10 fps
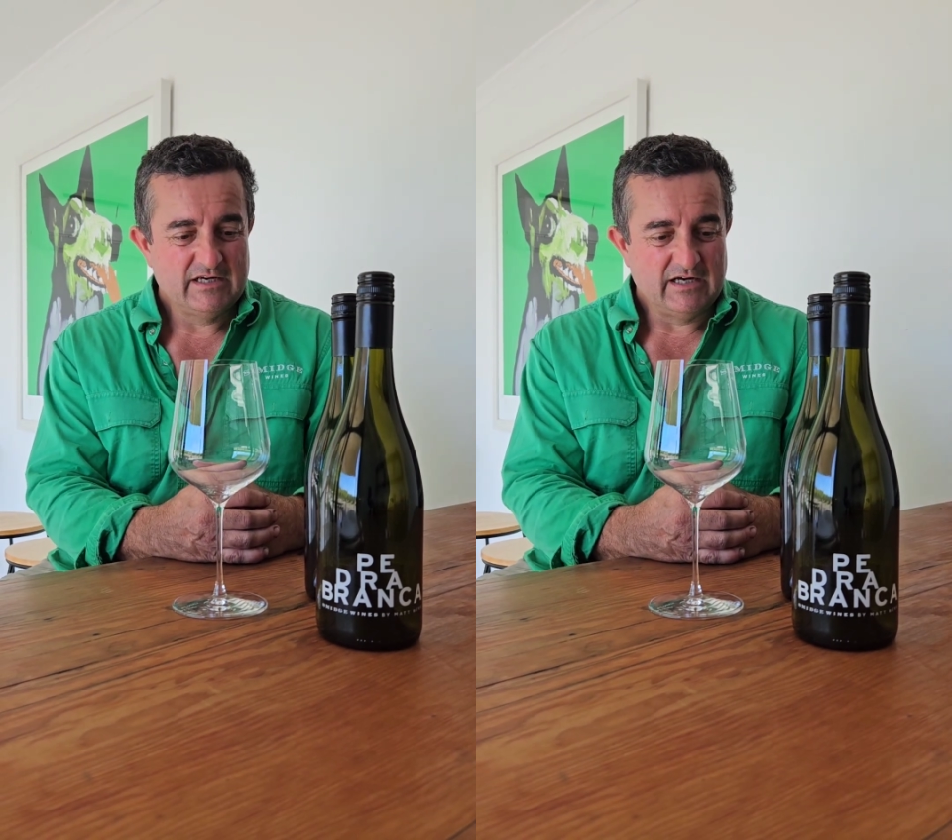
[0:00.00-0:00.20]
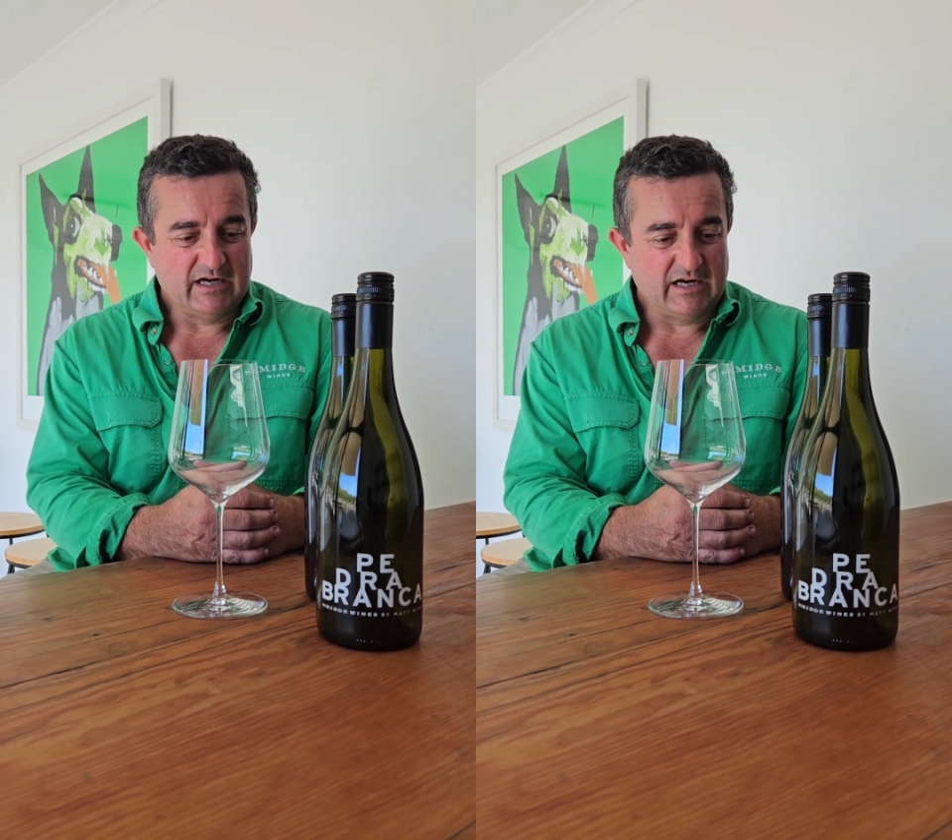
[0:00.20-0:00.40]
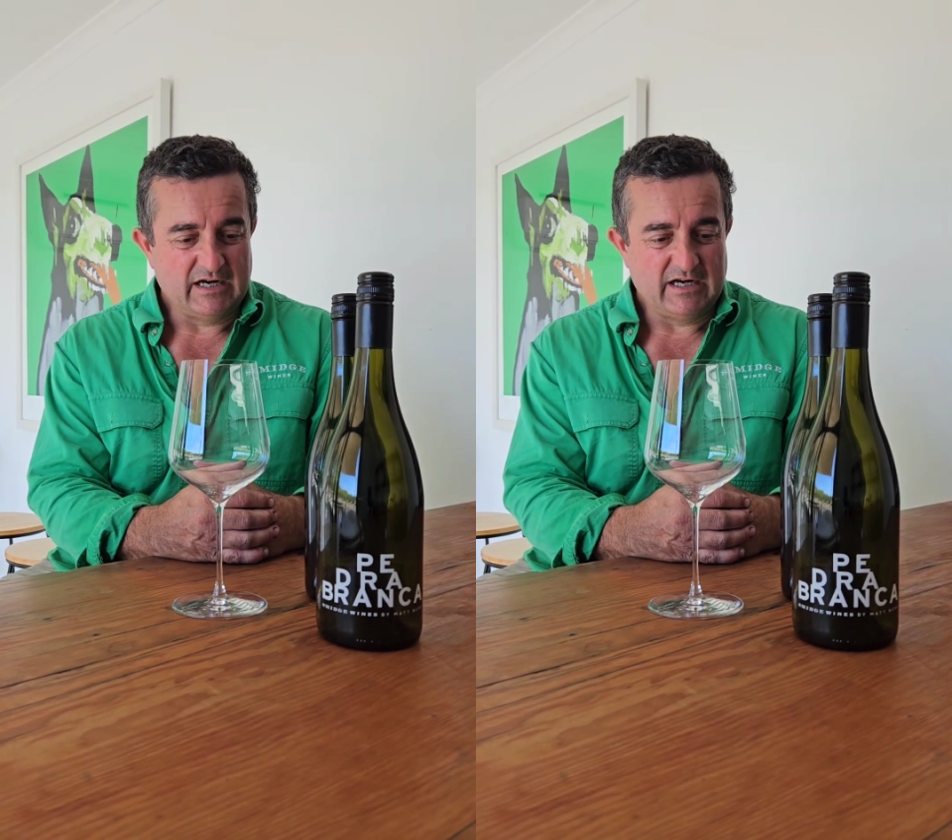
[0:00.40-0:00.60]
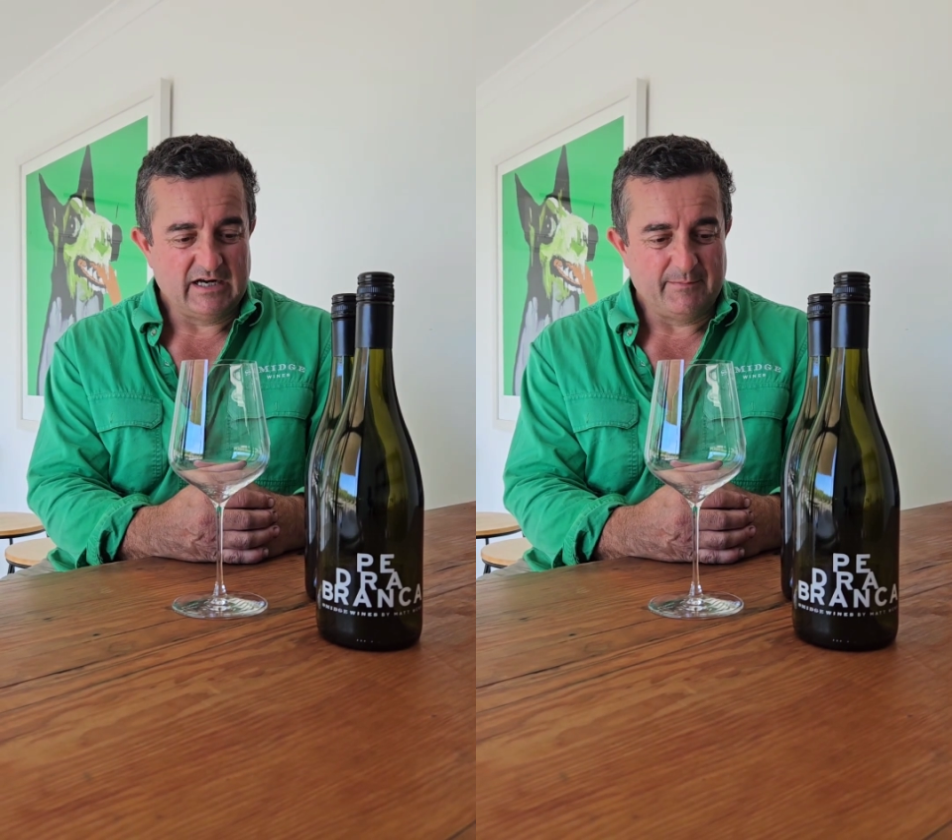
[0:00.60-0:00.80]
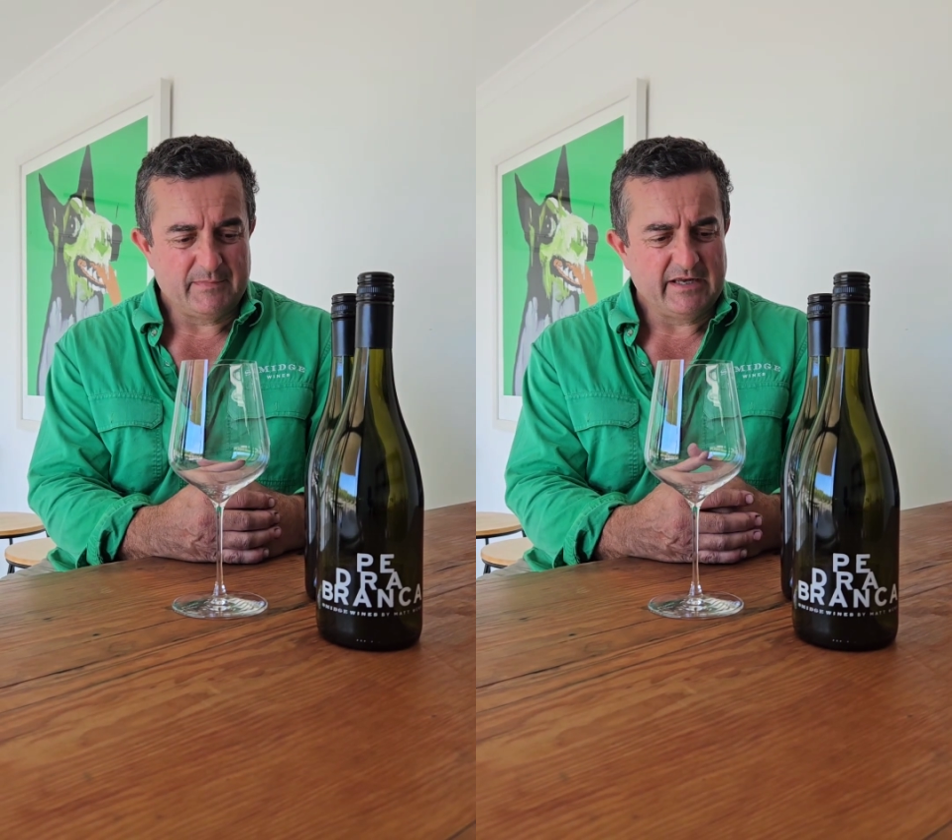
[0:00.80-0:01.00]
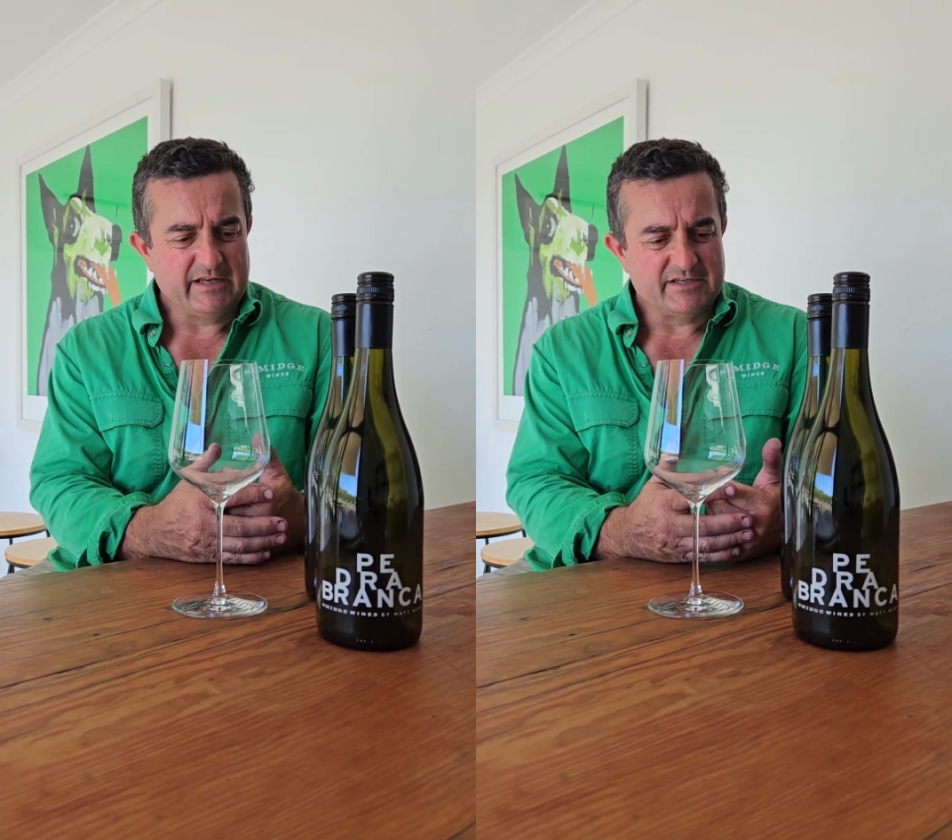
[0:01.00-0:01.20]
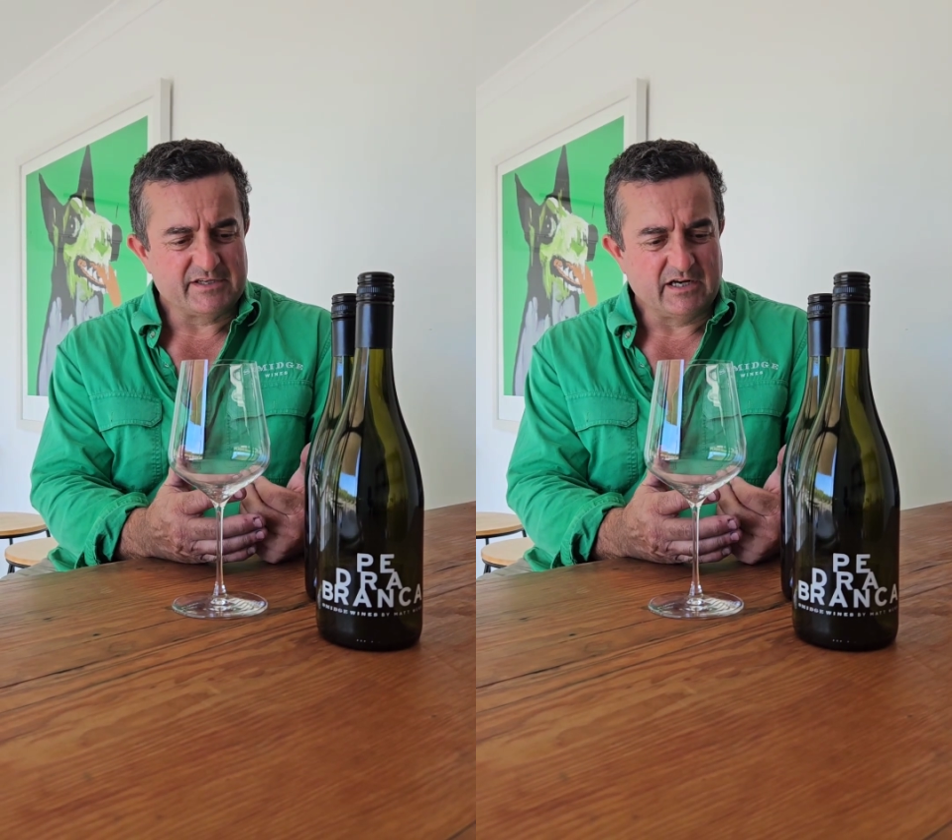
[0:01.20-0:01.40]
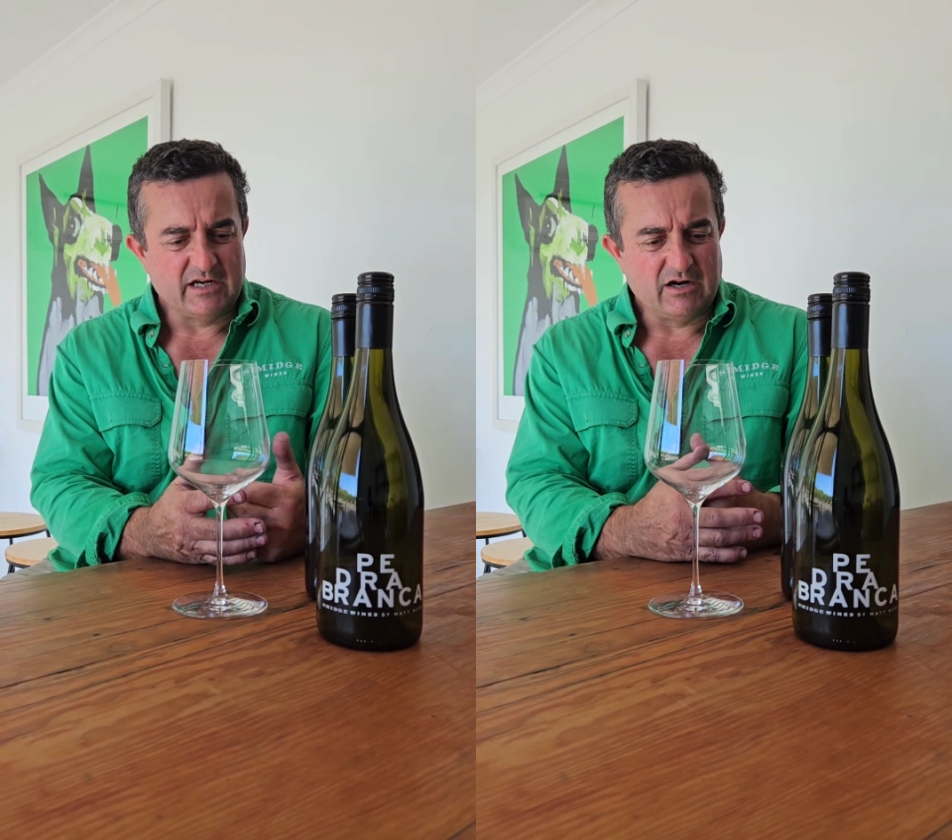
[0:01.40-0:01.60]
It is
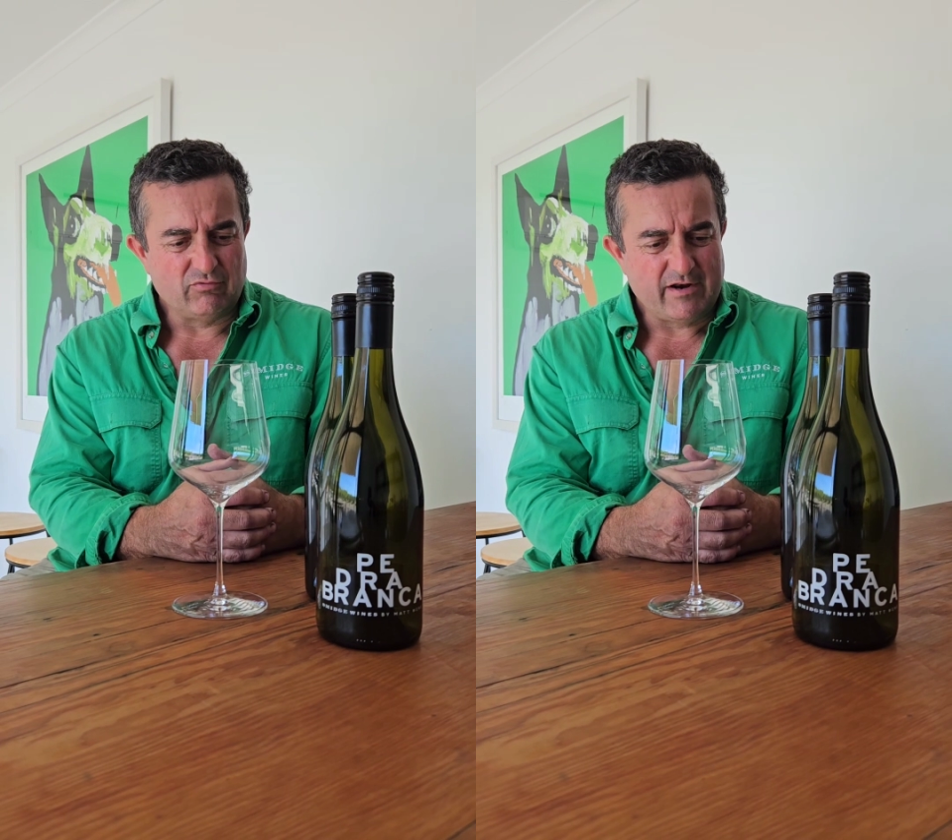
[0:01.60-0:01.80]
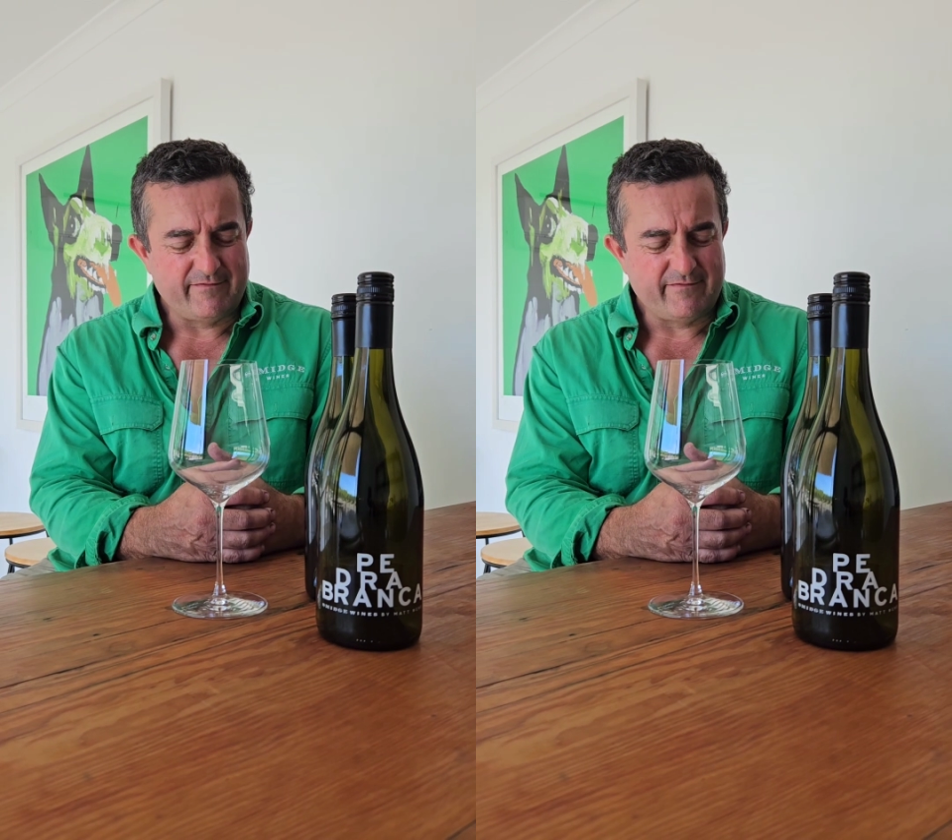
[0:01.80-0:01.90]
a red